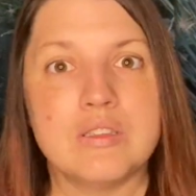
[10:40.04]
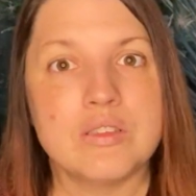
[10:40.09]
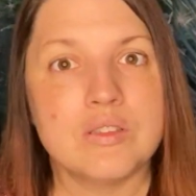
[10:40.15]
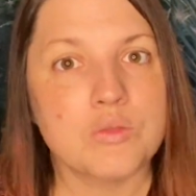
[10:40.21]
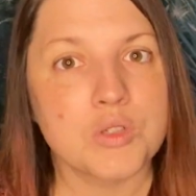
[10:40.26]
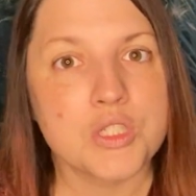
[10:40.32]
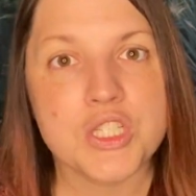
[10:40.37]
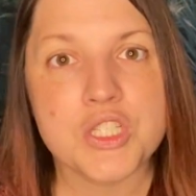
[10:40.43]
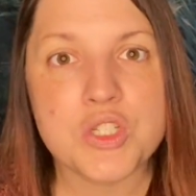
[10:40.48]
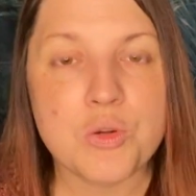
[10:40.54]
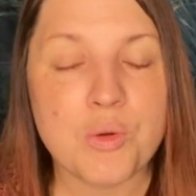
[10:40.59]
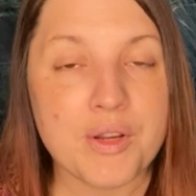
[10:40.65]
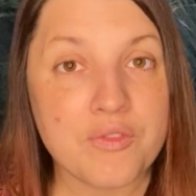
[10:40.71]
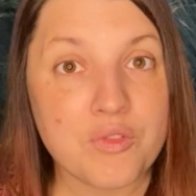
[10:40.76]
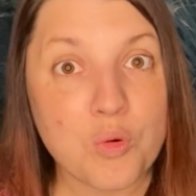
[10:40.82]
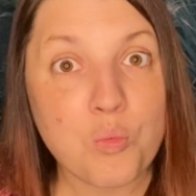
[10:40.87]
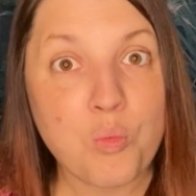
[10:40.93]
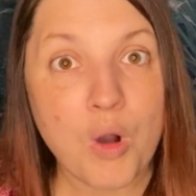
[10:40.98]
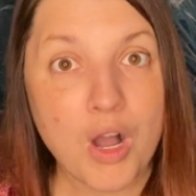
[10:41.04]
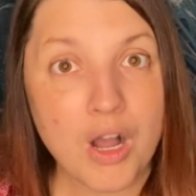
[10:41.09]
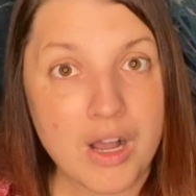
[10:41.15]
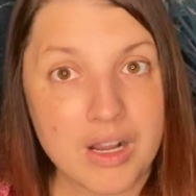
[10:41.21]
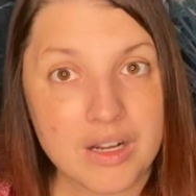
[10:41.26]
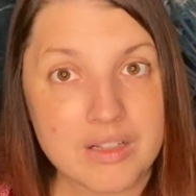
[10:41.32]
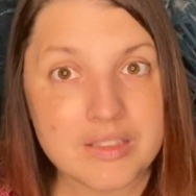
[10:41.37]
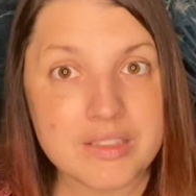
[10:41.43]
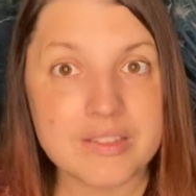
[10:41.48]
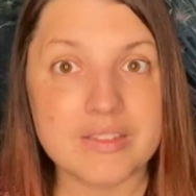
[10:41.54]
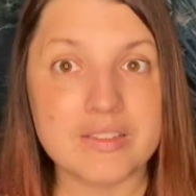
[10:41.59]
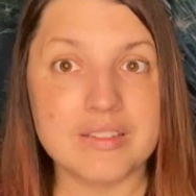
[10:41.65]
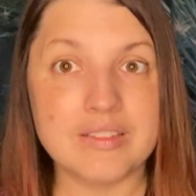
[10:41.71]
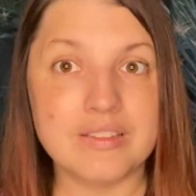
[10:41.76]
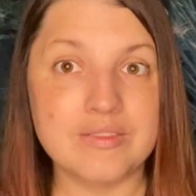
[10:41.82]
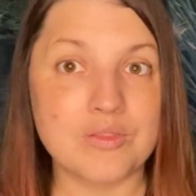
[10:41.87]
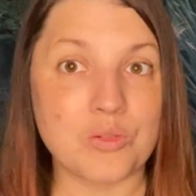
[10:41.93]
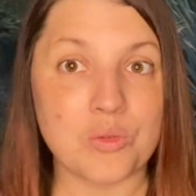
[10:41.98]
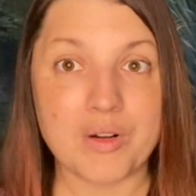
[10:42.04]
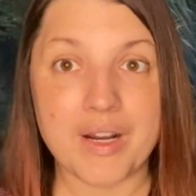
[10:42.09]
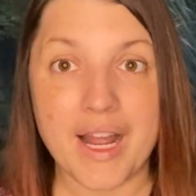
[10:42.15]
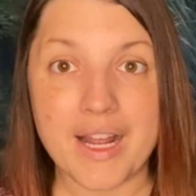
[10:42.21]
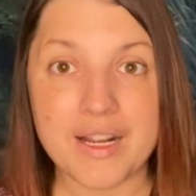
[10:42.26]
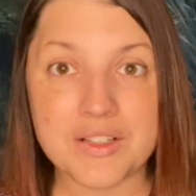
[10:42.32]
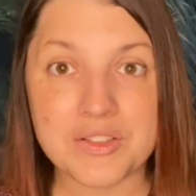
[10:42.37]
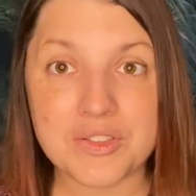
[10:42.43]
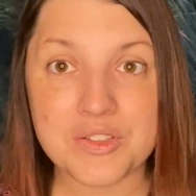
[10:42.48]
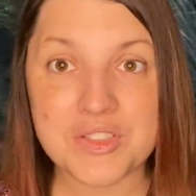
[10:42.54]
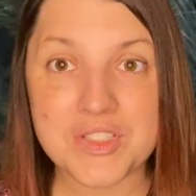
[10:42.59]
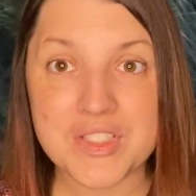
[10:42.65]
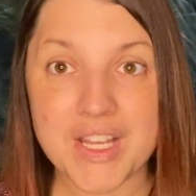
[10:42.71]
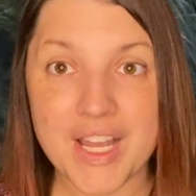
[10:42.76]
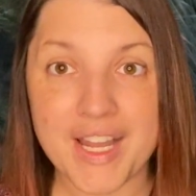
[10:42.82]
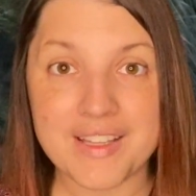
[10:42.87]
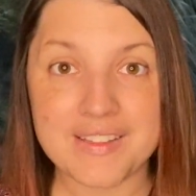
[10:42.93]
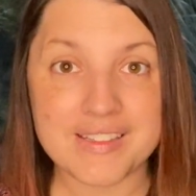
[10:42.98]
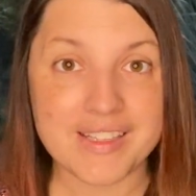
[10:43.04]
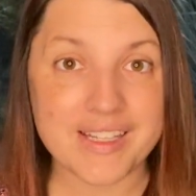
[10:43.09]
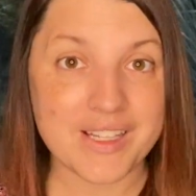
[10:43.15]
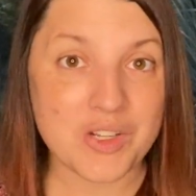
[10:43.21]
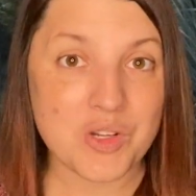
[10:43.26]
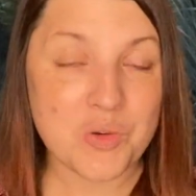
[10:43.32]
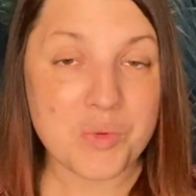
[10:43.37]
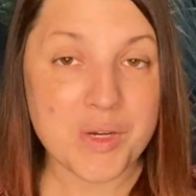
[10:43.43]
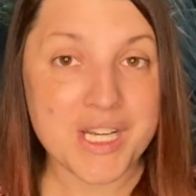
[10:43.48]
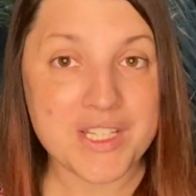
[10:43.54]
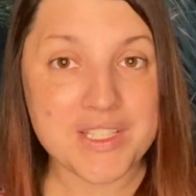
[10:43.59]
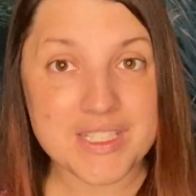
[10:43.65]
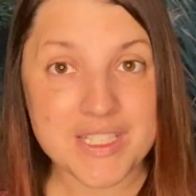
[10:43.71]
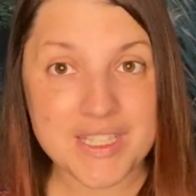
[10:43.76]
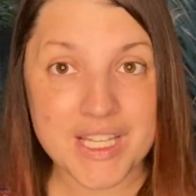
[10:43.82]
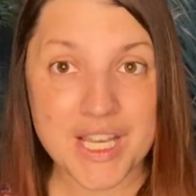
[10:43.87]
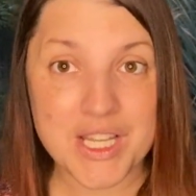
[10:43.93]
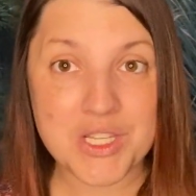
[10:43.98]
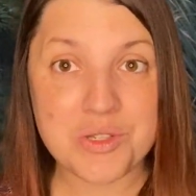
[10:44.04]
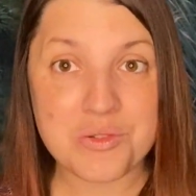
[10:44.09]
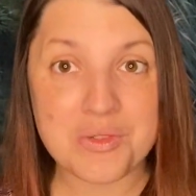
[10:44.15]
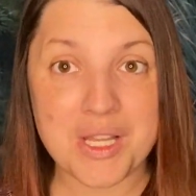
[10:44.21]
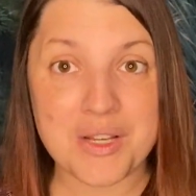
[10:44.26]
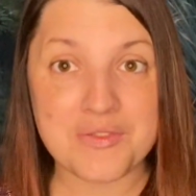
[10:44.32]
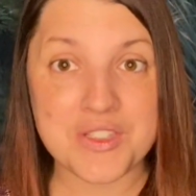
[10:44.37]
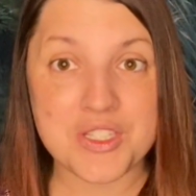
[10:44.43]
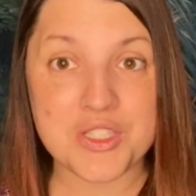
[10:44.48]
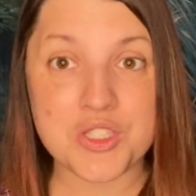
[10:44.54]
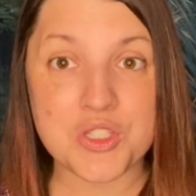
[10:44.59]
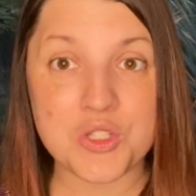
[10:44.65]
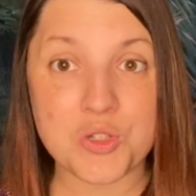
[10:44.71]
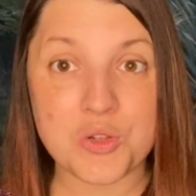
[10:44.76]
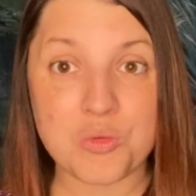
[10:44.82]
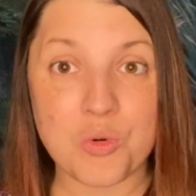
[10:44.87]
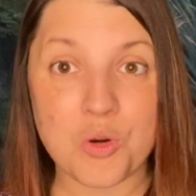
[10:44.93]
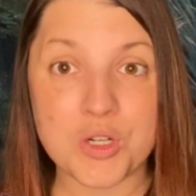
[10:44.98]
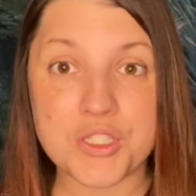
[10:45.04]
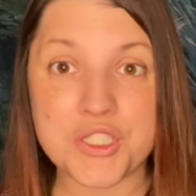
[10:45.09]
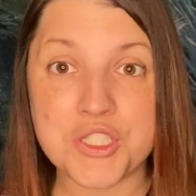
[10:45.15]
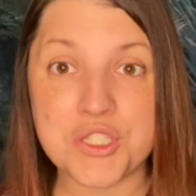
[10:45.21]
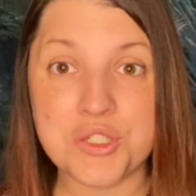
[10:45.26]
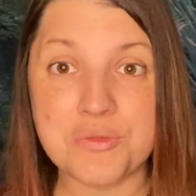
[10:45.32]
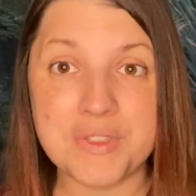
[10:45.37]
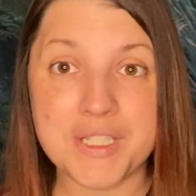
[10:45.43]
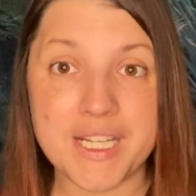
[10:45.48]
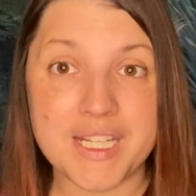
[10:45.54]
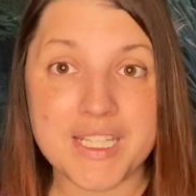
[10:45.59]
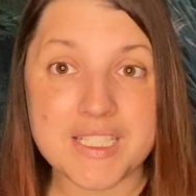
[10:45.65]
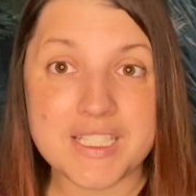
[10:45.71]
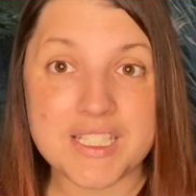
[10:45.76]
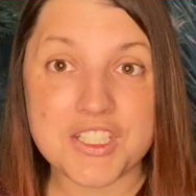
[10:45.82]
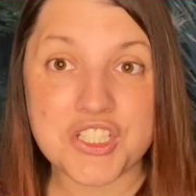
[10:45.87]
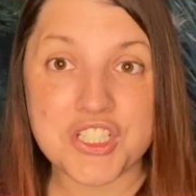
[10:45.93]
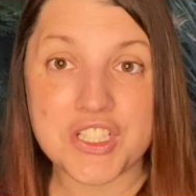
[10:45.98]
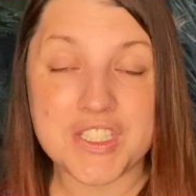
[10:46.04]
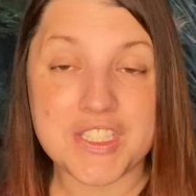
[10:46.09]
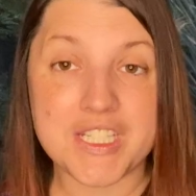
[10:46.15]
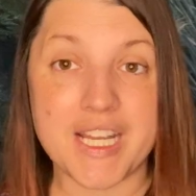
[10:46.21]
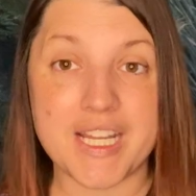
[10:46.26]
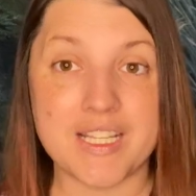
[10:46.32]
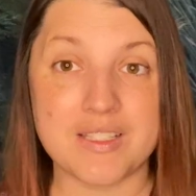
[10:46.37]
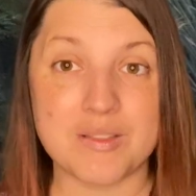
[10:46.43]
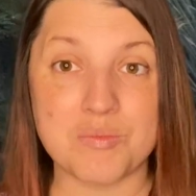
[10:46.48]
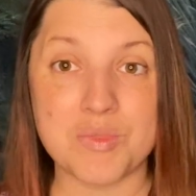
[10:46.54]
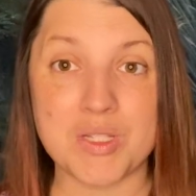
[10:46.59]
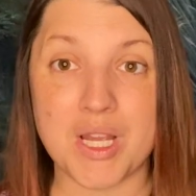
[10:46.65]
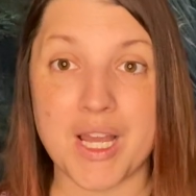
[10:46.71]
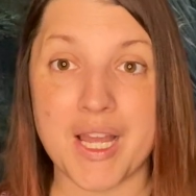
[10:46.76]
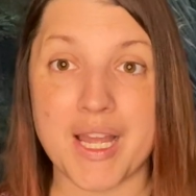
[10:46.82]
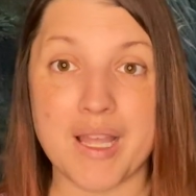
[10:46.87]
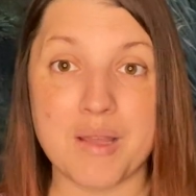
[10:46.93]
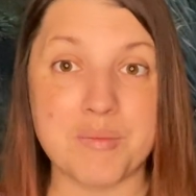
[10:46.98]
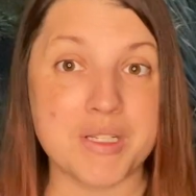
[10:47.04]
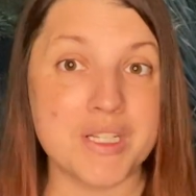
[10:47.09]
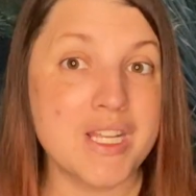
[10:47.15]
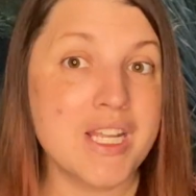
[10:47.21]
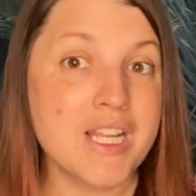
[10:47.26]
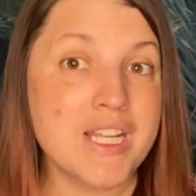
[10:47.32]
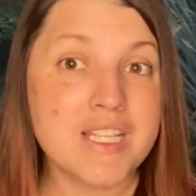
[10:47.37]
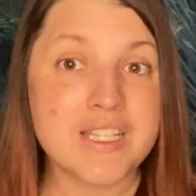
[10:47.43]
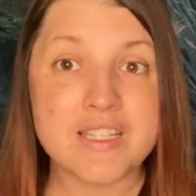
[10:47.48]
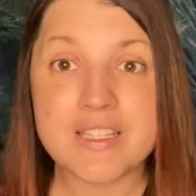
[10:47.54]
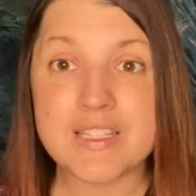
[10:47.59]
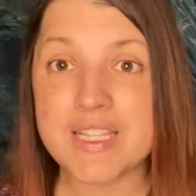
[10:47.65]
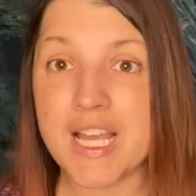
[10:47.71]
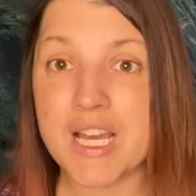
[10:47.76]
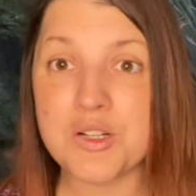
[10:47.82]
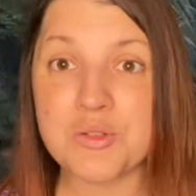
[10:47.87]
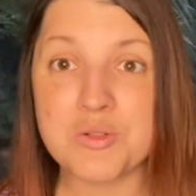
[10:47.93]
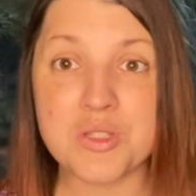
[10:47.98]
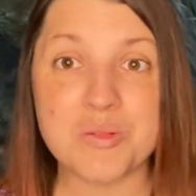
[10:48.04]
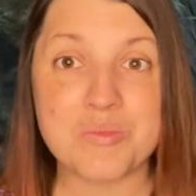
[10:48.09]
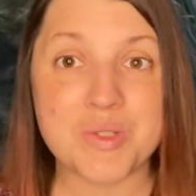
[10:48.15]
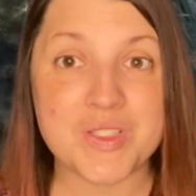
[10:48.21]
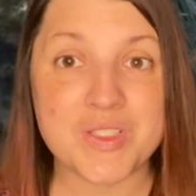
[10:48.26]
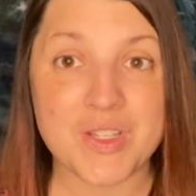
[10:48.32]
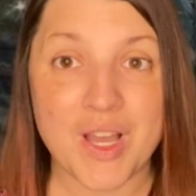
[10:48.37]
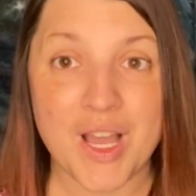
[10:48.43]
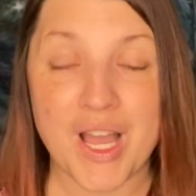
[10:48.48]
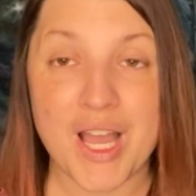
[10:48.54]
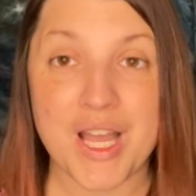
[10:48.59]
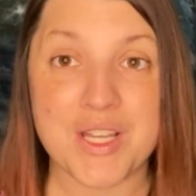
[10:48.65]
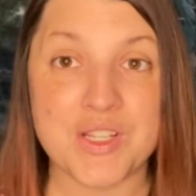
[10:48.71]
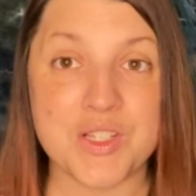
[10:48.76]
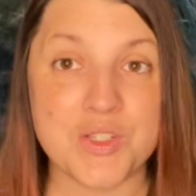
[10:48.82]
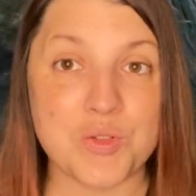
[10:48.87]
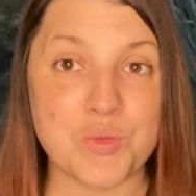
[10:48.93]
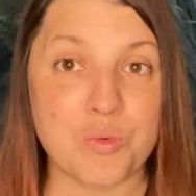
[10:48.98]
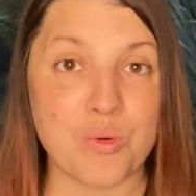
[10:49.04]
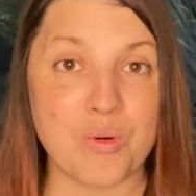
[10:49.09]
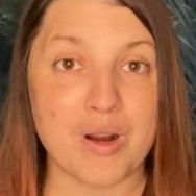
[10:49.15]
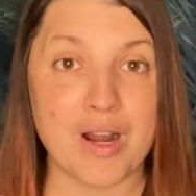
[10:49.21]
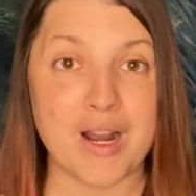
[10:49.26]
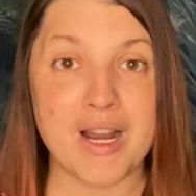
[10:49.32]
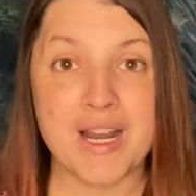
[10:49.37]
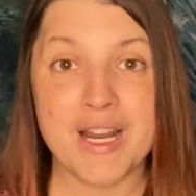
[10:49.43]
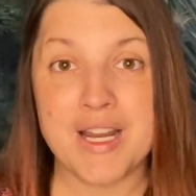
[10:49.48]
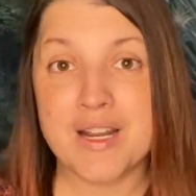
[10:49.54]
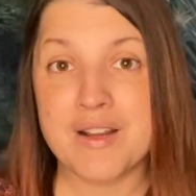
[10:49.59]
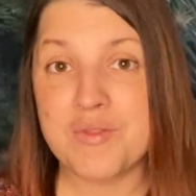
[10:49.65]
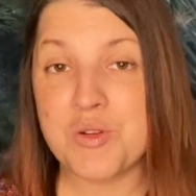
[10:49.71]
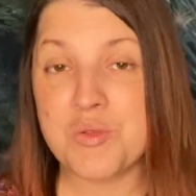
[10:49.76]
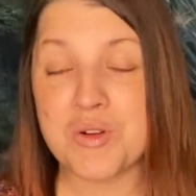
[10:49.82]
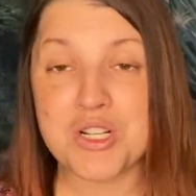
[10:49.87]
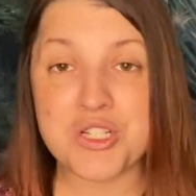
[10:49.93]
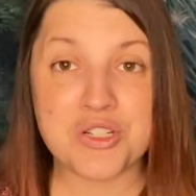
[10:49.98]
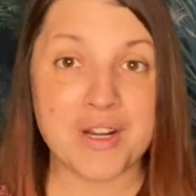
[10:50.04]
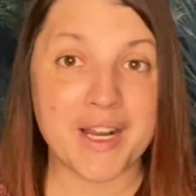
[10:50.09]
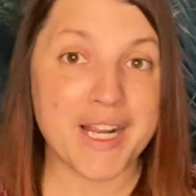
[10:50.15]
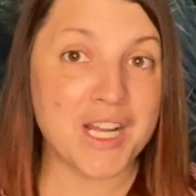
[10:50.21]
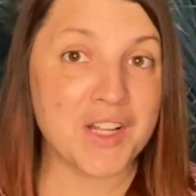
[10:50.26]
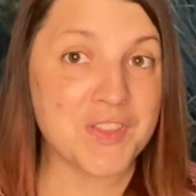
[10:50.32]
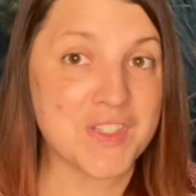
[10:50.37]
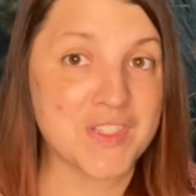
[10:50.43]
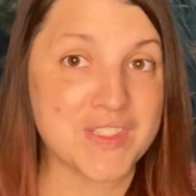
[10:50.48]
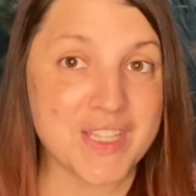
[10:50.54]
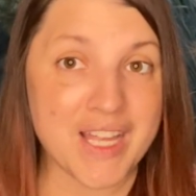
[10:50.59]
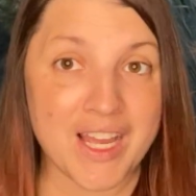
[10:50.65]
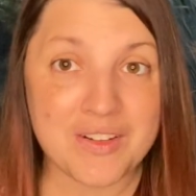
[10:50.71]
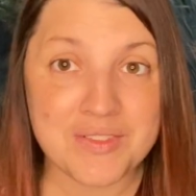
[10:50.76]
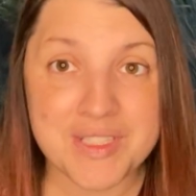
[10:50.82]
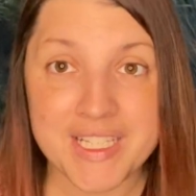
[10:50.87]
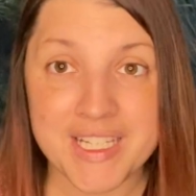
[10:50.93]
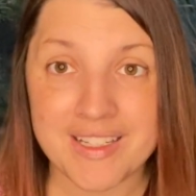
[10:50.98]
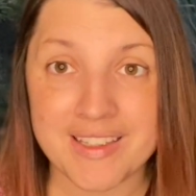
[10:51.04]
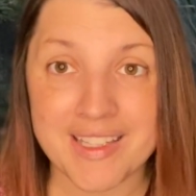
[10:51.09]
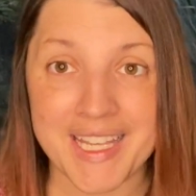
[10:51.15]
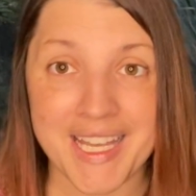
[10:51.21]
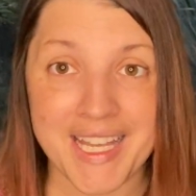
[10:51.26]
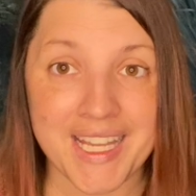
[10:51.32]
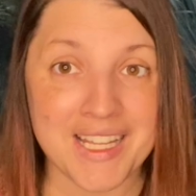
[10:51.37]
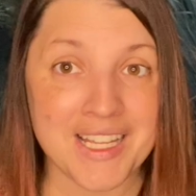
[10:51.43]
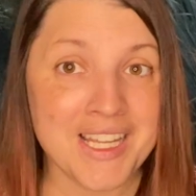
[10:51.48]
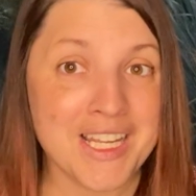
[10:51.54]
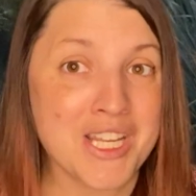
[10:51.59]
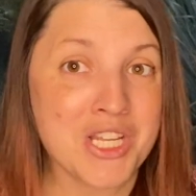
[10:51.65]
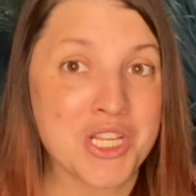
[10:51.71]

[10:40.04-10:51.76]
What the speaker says: or just going for walks or exercising? What is it that you love to do? Or do you need to just take some time and schedule a massage? Or you want to try out the sound healing?